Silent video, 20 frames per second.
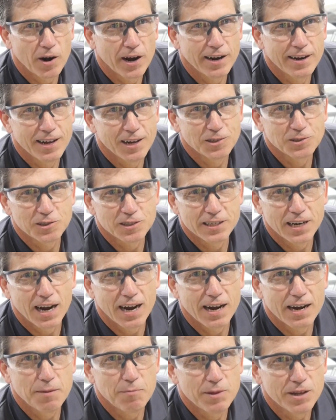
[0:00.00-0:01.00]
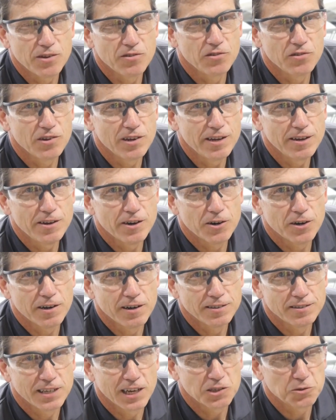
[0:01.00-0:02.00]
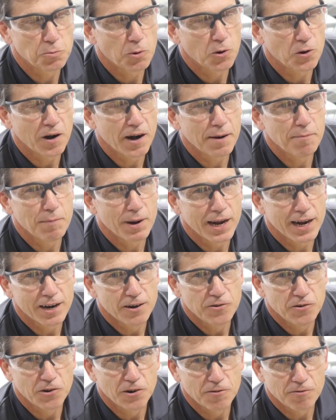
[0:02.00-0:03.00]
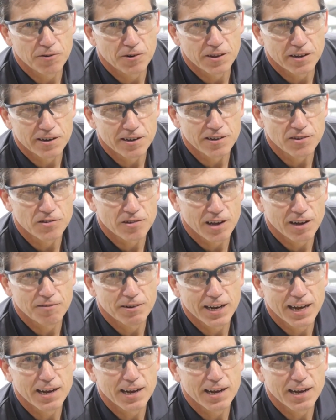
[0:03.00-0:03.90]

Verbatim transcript: to the T-38 in the Pacer Classic 3 program and improved